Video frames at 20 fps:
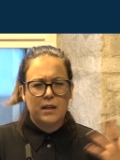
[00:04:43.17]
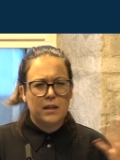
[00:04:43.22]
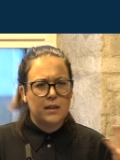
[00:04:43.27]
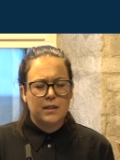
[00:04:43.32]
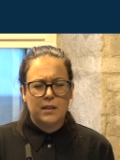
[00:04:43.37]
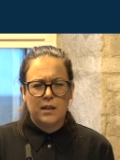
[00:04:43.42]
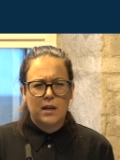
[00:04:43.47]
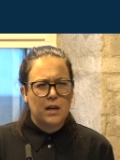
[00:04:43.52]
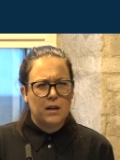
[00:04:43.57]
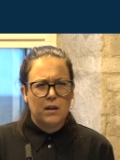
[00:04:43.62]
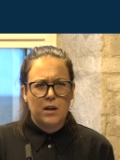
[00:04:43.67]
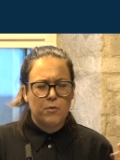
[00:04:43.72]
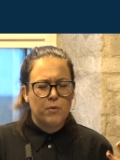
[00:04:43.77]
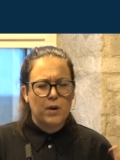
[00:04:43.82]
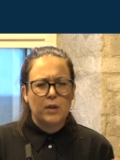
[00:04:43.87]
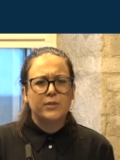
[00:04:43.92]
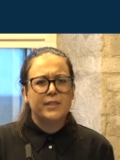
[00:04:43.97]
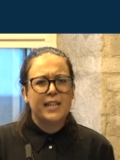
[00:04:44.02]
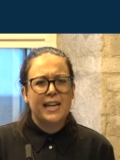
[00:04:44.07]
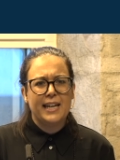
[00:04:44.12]
uh, uh,
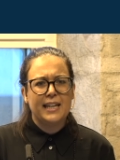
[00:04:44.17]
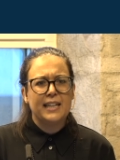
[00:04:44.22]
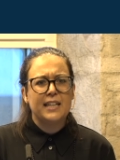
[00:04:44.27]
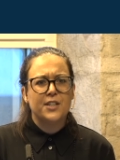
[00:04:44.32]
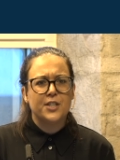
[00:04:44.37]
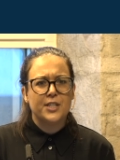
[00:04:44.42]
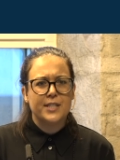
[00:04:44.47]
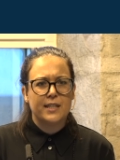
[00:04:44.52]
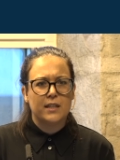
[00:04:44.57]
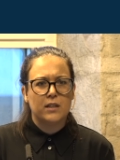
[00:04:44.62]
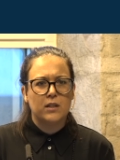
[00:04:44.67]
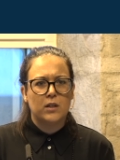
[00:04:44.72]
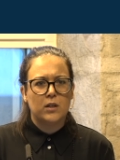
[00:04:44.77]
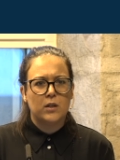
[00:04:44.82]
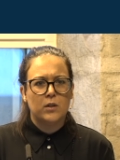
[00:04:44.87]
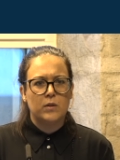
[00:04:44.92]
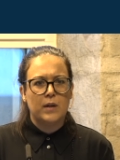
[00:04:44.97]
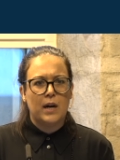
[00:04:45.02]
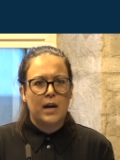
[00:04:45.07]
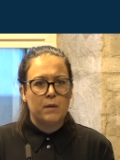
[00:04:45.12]
around 10 years
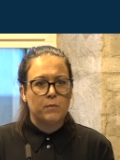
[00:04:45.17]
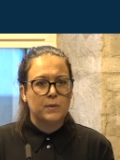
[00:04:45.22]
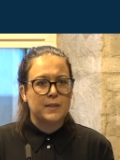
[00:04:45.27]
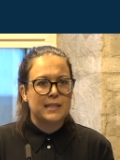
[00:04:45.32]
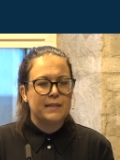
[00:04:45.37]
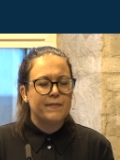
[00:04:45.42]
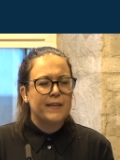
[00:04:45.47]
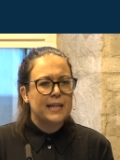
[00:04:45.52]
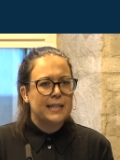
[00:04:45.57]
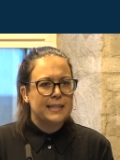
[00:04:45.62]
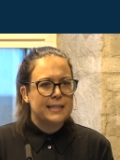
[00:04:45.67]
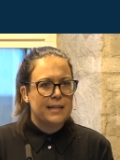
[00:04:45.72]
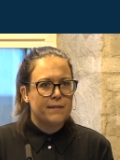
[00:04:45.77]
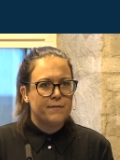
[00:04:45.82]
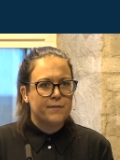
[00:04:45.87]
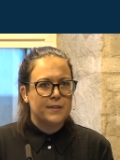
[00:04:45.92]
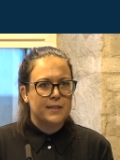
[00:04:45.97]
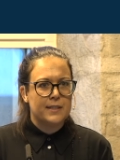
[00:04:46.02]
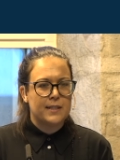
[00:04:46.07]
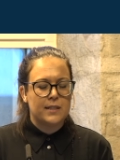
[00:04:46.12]
ago, I was living in San
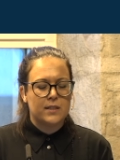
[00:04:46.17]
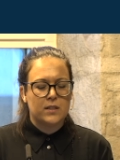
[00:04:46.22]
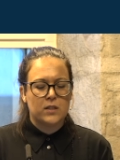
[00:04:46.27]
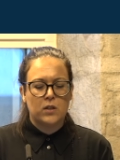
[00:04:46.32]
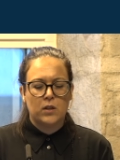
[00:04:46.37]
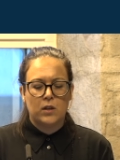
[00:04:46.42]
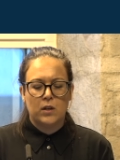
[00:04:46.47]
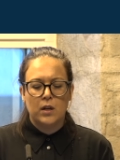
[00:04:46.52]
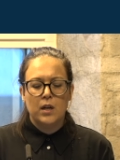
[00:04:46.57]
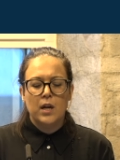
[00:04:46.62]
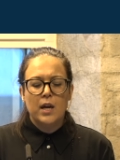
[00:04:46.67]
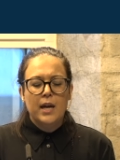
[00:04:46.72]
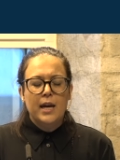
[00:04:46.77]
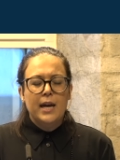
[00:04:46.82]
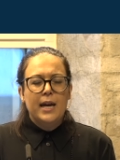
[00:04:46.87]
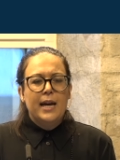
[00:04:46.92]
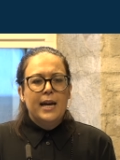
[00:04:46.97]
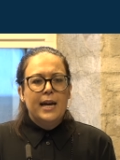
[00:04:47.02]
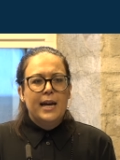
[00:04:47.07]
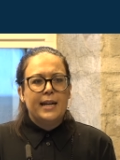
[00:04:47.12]
Francisco,
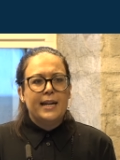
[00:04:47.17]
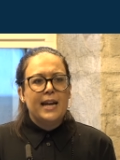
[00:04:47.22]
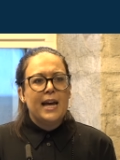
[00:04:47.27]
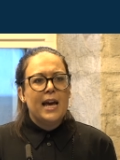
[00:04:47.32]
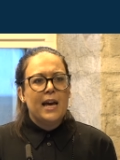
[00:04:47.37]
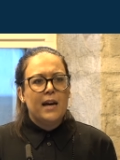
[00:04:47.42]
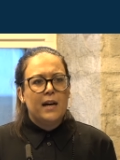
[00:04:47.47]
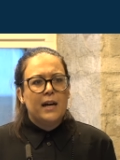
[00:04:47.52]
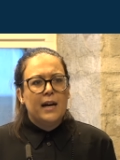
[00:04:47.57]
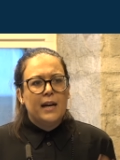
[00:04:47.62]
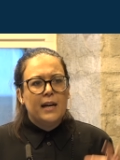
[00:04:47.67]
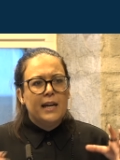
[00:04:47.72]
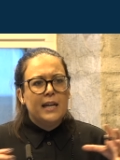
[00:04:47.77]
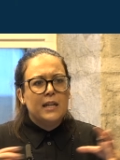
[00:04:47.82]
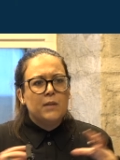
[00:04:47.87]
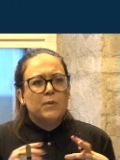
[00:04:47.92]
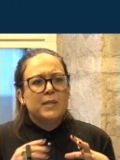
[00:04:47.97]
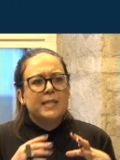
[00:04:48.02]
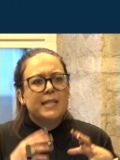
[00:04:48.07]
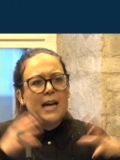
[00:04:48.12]
and
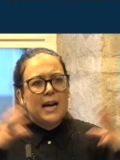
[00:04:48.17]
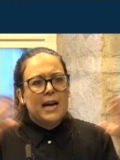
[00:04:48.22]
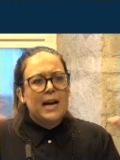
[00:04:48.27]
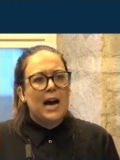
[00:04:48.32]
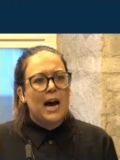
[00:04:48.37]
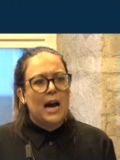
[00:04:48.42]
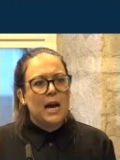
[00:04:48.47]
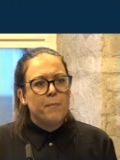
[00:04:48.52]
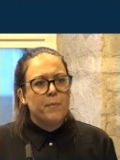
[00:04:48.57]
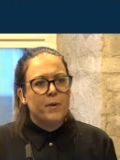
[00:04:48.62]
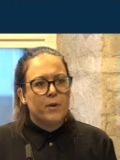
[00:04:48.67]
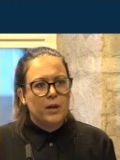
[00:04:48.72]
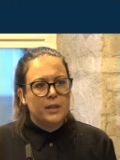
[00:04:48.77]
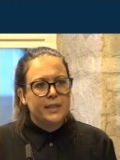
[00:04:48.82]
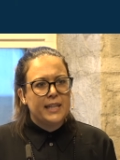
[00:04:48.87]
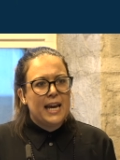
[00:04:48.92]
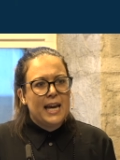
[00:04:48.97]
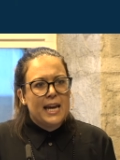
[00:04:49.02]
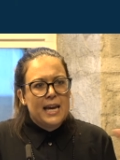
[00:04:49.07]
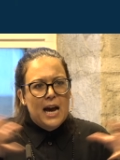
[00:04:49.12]
it was a hype
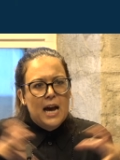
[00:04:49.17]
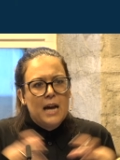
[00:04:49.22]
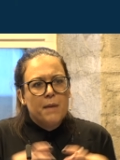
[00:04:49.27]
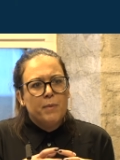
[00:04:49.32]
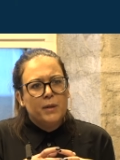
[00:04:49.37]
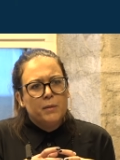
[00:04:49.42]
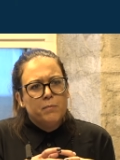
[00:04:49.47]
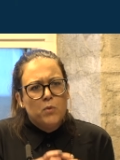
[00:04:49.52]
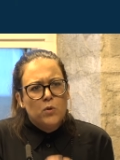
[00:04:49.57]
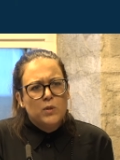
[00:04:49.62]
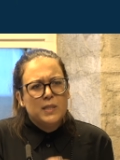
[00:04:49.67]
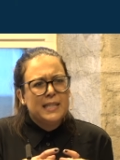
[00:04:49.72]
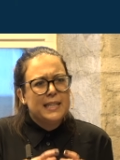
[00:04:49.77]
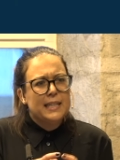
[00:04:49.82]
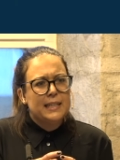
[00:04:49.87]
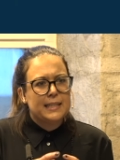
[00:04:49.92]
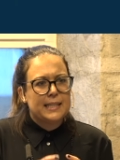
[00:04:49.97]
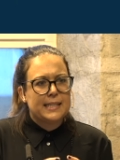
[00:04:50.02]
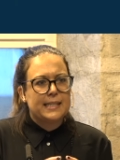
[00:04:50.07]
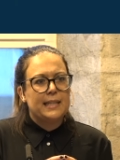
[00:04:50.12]
around AI, but
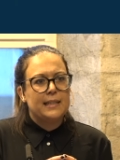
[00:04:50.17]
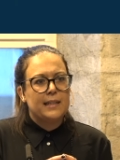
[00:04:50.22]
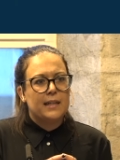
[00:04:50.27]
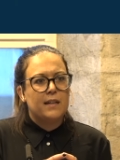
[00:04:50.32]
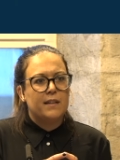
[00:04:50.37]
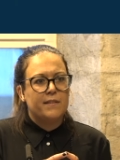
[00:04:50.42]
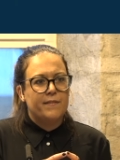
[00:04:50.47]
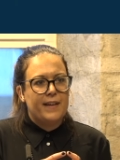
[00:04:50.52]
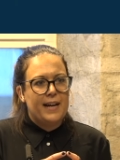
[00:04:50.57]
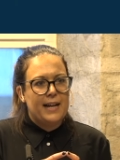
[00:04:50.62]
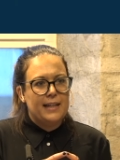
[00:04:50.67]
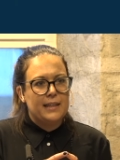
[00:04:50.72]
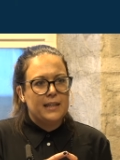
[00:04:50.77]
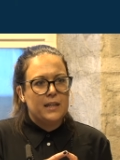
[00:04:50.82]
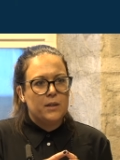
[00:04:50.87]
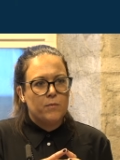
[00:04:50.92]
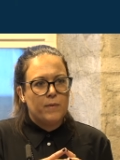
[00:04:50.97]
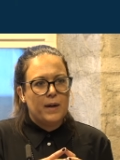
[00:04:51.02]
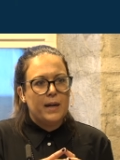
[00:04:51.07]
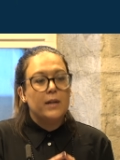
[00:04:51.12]
mostly in the Silicon
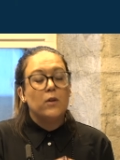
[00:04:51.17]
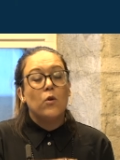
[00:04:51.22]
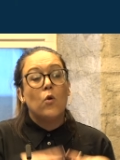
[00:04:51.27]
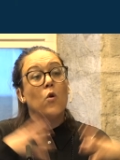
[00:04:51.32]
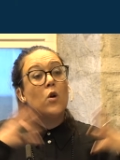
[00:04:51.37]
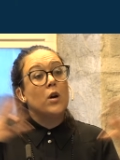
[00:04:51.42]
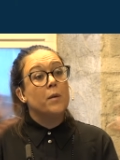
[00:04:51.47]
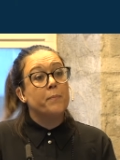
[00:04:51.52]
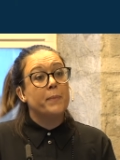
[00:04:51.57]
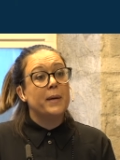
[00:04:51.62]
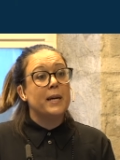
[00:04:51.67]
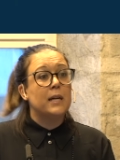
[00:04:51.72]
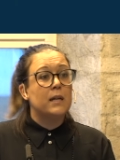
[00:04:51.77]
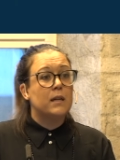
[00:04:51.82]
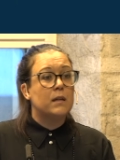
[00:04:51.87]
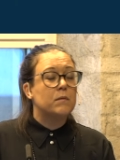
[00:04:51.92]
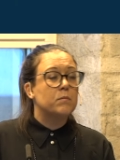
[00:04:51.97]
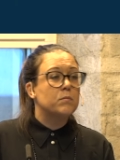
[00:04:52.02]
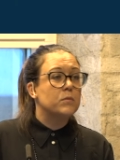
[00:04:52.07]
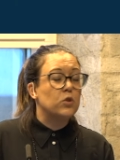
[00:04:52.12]
Valley, right? Or big
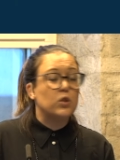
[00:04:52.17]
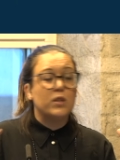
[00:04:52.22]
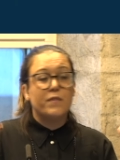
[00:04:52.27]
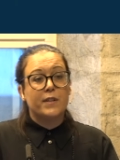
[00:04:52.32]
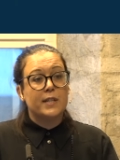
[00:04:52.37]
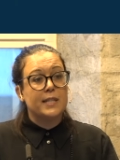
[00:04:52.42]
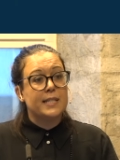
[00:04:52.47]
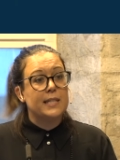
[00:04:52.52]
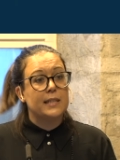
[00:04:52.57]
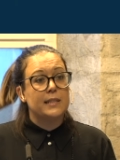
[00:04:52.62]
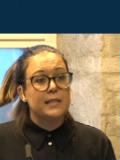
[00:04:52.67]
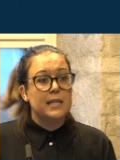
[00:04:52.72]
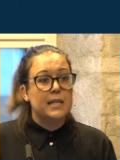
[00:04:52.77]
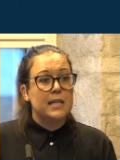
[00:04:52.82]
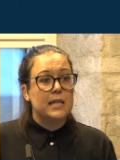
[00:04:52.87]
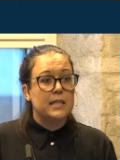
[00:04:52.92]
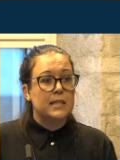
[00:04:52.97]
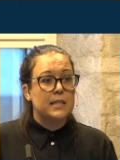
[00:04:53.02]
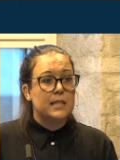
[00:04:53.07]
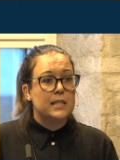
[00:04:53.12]

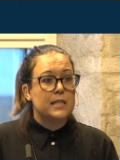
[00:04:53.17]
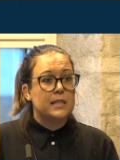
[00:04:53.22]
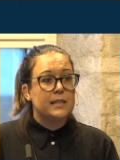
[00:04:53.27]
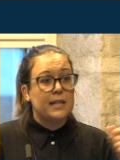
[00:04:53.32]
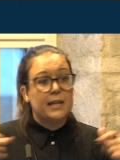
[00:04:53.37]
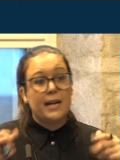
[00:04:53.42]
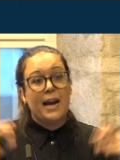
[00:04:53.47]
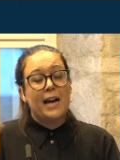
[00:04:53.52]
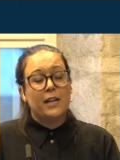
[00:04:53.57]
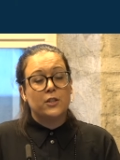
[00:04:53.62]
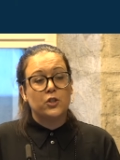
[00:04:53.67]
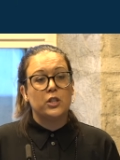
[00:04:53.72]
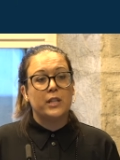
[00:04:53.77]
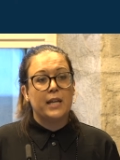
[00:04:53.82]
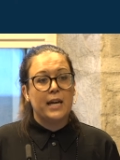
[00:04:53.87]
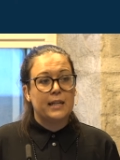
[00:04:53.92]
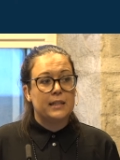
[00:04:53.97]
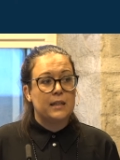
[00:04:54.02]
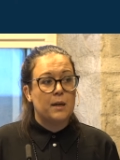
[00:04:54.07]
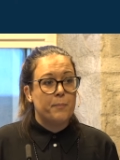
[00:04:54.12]
universities that actually
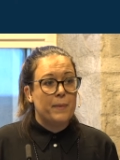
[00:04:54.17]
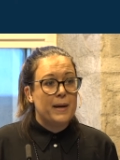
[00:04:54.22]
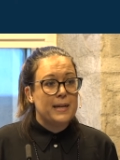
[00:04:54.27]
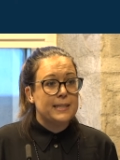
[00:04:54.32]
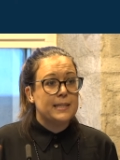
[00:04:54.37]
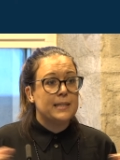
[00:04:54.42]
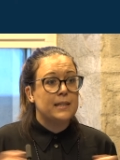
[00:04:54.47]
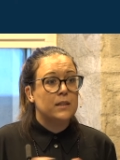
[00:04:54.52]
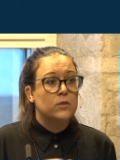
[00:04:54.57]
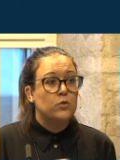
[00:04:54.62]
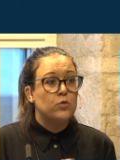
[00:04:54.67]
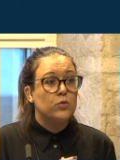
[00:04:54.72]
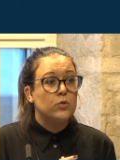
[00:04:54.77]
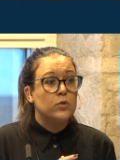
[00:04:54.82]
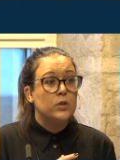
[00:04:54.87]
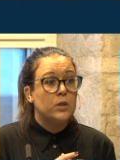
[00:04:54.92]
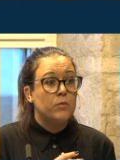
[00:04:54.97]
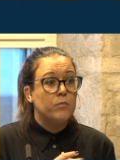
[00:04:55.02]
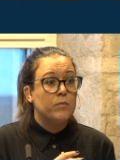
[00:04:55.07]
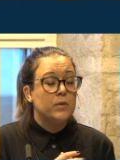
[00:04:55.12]
had capacity to do
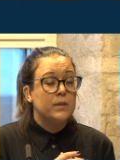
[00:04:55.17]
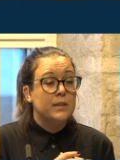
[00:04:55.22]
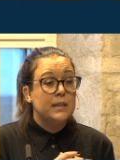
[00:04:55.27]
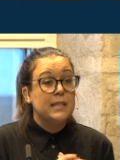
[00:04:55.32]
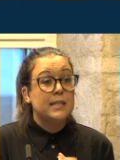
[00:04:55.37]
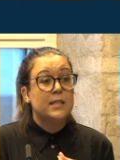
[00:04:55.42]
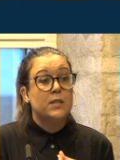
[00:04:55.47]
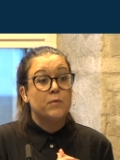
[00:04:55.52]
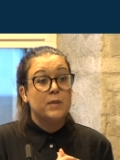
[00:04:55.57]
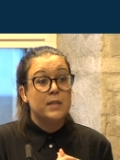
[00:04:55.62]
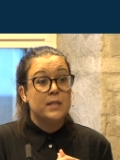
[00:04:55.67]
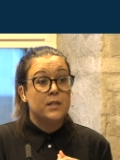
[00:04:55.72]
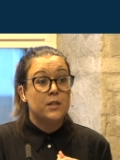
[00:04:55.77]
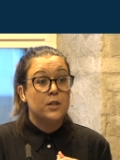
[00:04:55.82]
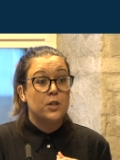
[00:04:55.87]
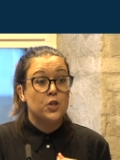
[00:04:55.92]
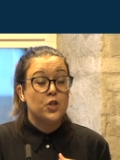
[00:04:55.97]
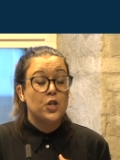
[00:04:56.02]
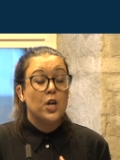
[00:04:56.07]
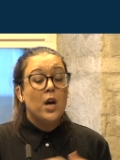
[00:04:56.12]
the, this
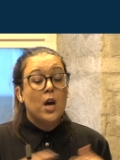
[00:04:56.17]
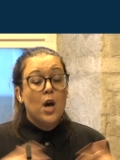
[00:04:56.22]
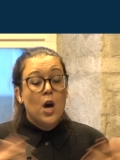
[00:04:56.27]
research,